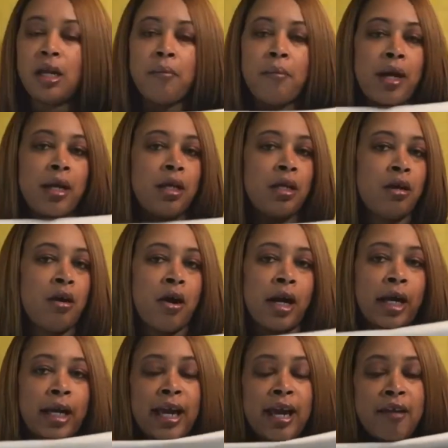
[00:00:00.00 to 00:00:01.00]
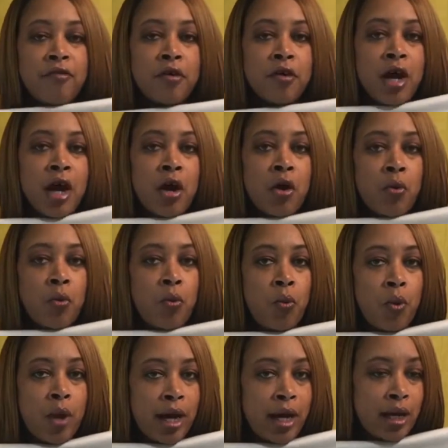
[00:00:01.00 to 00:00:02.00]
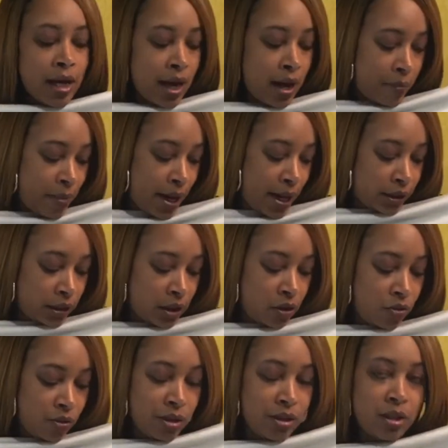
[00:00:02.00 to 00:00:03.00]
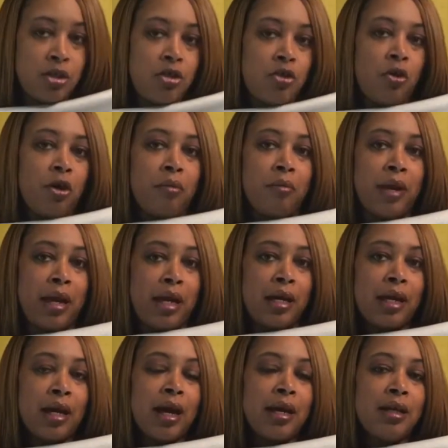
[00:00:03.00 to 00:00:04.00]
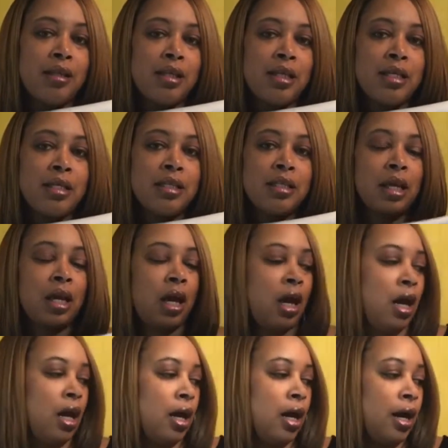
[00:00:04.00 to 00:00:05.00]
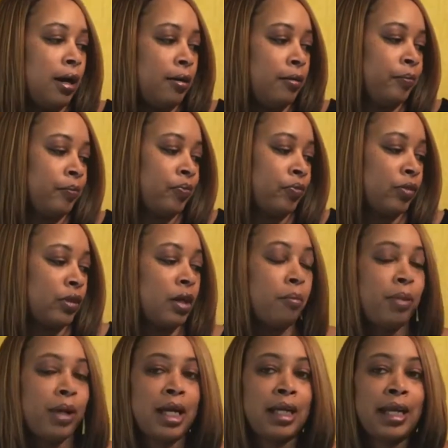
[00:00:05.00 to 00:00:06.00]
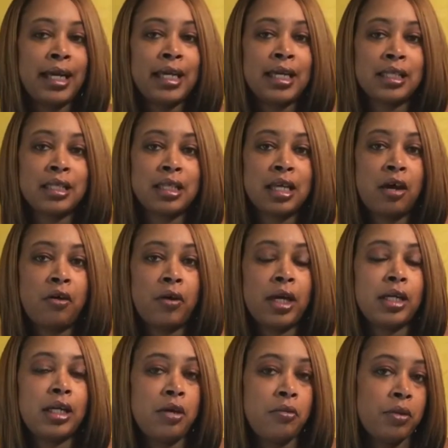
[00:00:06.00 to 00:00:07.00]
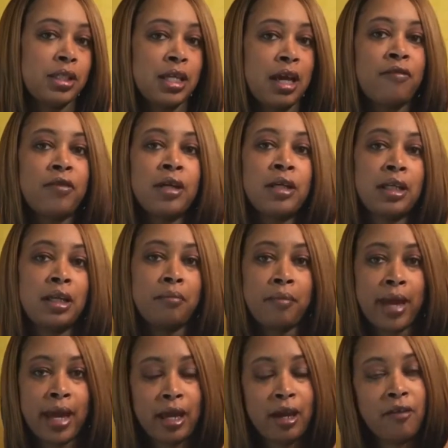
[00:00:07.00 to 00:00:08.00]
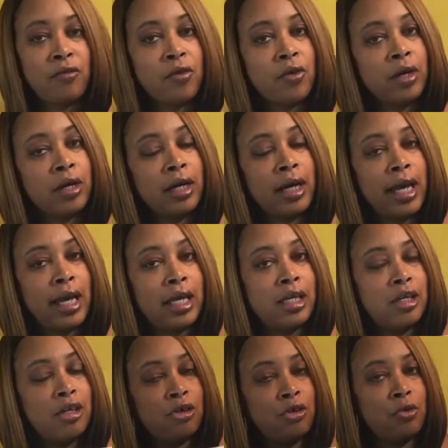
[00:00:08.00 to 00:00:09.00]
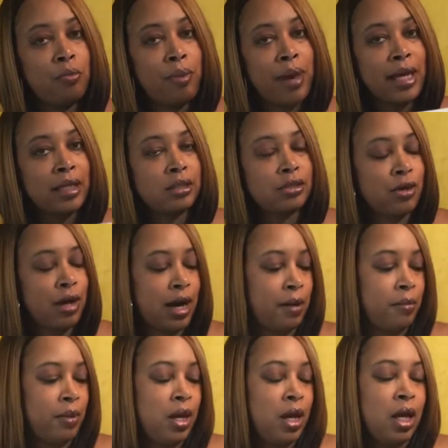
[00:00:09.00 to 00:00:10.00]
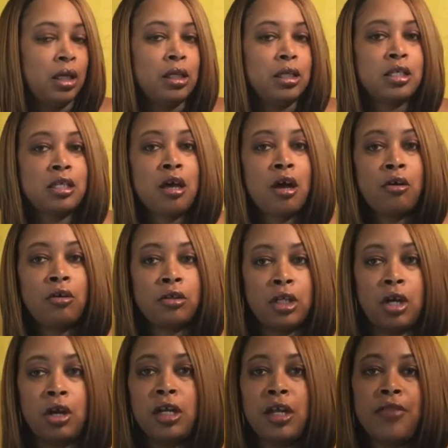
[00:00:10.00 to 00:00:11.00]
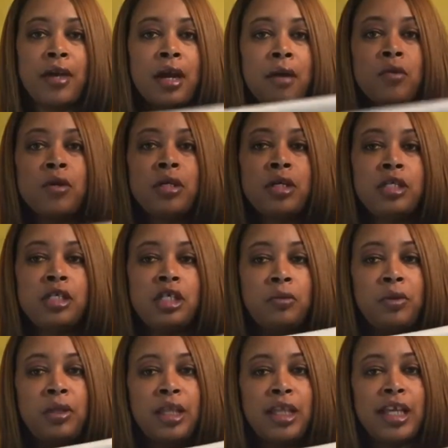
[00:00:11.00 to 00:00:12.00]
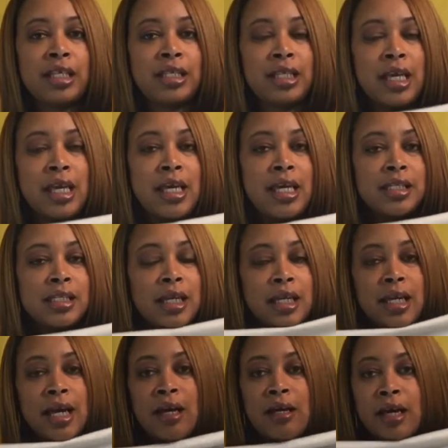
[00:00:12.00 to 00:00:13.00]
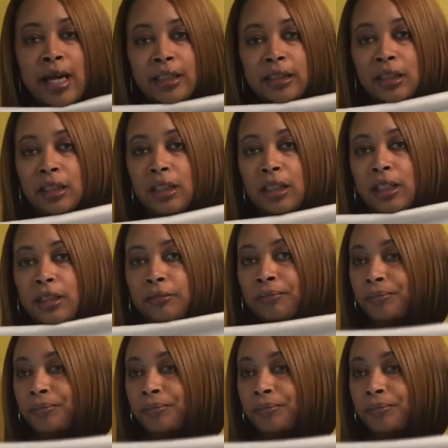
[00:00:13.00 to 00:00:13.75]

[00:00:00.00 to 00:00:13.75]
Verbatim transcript: about a yard. I can't figure out what I'm actually going to do or make out of this, um, but I like it so, and it would definitely make for a cute backdrop. So the only thing I'm going to do with this is, and I'll actually